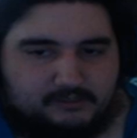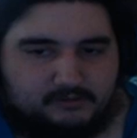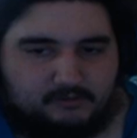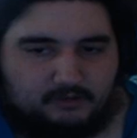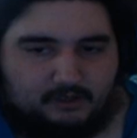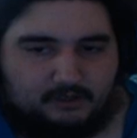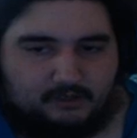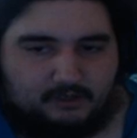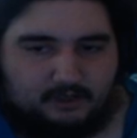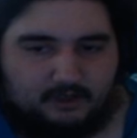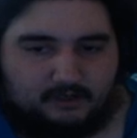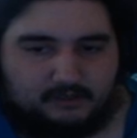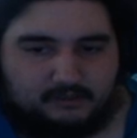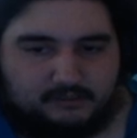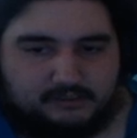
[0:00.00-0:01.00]

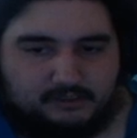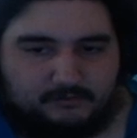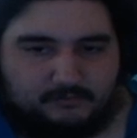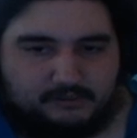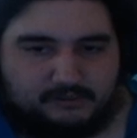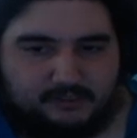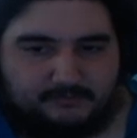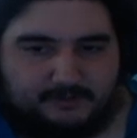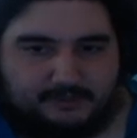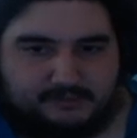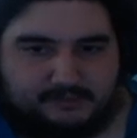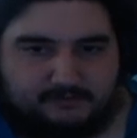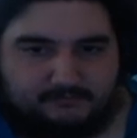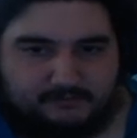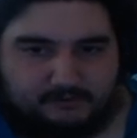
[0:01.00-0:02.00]
unlock a SummerSlam
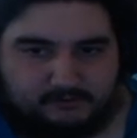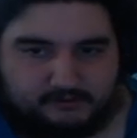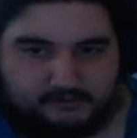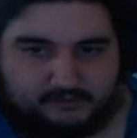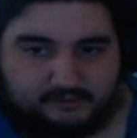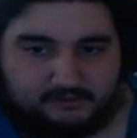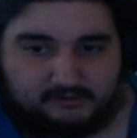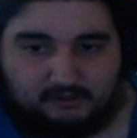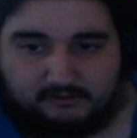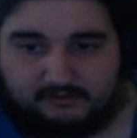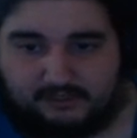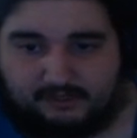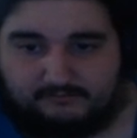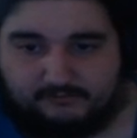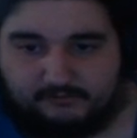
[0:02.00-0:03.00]
18 fusion and start
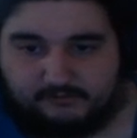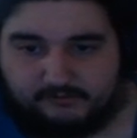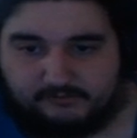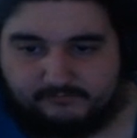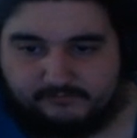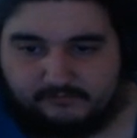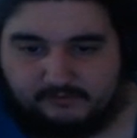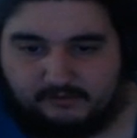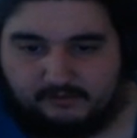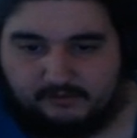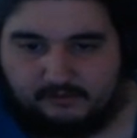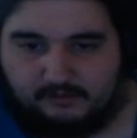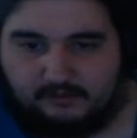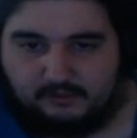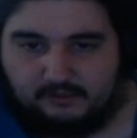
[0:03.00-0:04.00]
that fusion.
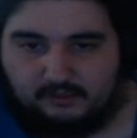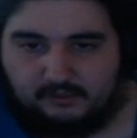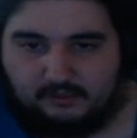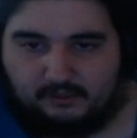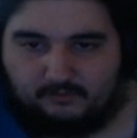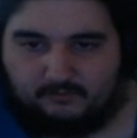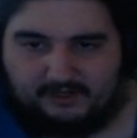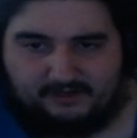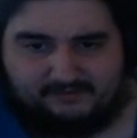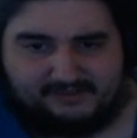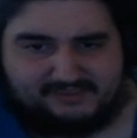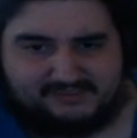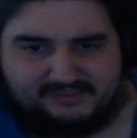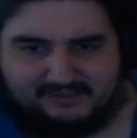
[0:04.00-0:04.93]
We have like six